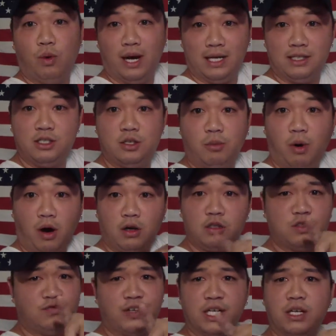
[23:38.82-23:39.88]
way,
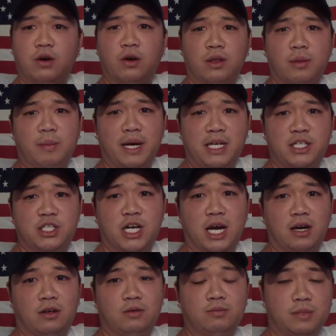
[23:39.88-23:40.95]
tomorrow's video on the main
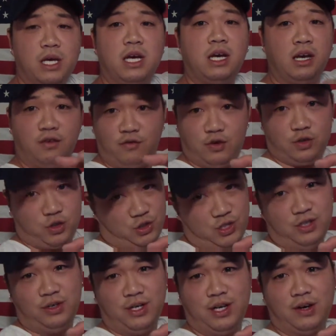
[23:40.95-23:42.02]
channel, if you're
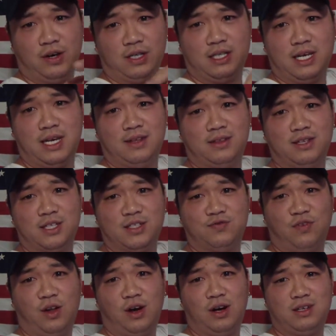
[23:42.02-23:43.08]
still here at the end of this
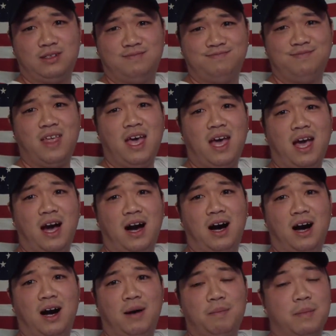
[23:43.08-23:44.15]
vlog,
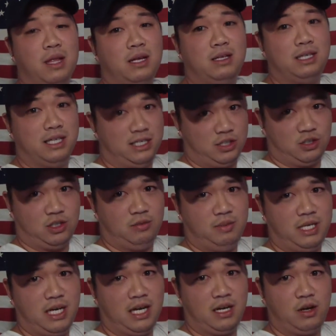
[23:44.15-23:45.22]
um, it's going to
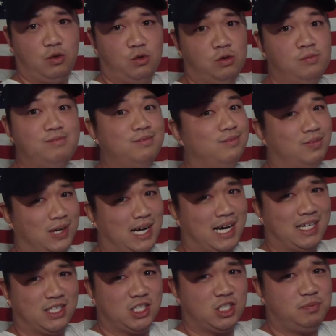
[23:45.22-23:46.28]
be kind of cool. We
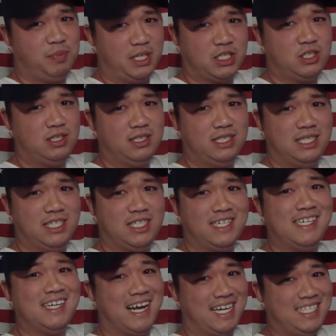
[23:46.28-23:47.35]
got a special
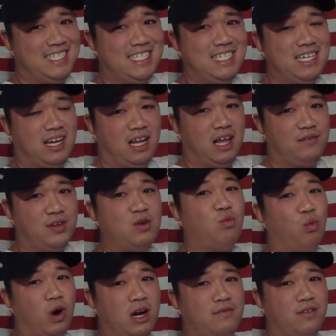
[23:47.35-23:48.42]
edition
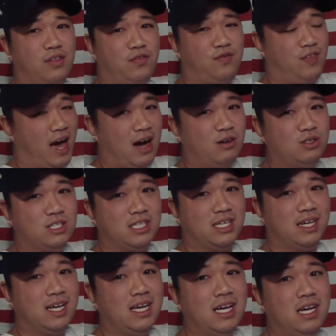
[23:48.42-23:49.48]
1911, one of a
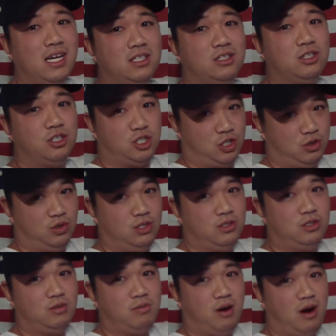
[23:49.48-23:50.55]
thousand, to show
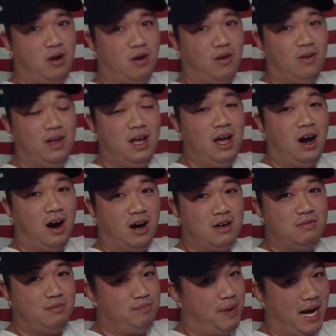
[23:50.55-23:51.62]
you tomorrow
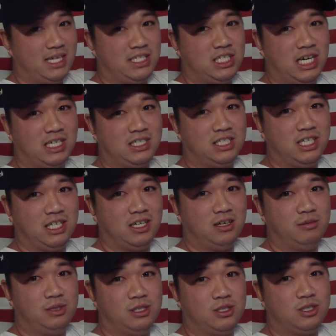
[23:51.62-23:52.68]
on Batjack
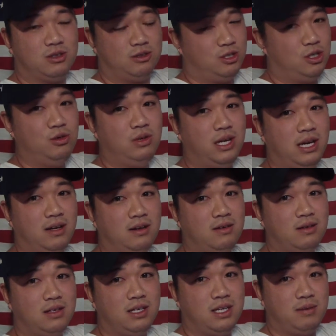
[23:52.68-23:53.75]
JW. So tune
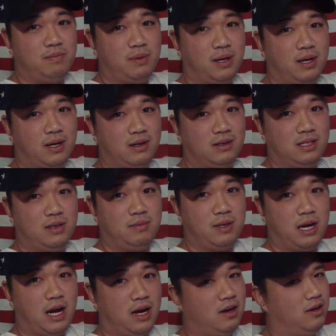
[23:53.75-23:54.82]
in, keep uh, keep
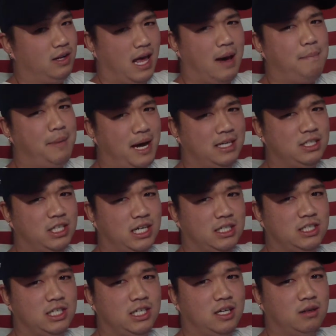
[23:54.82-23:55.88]
an eye on that Batjack
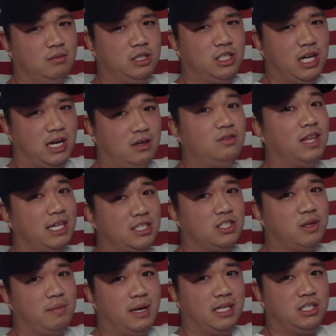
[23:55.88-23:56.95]
JW channel. That's
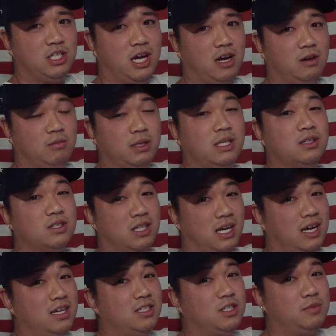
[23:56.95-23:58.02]
the main channel because I
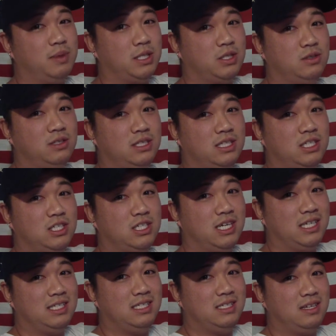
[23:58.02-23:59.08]
got a special edition
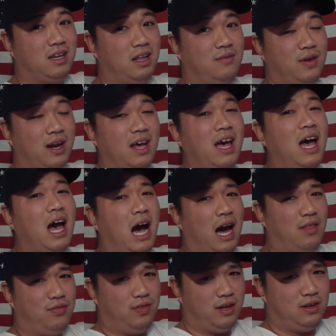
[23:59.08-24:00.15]
1911.
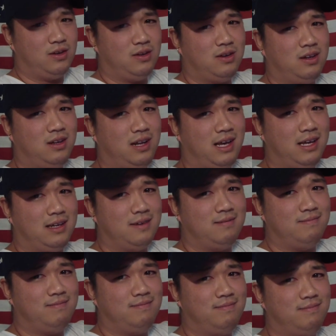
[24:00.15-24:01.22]
I think you're gonna like it.